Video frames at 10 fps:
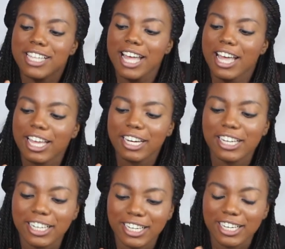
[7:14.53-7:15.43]
is
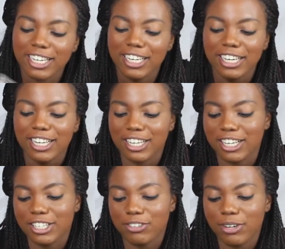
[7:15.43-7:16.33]
that,
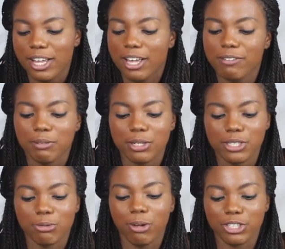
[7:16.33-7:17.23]
let
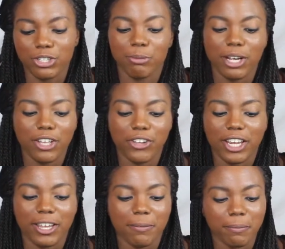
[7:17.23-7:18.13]
me swatch it on my
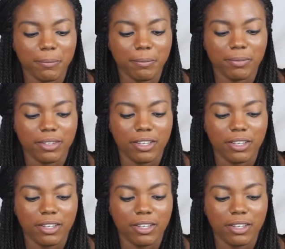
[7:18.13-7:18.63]
other hand.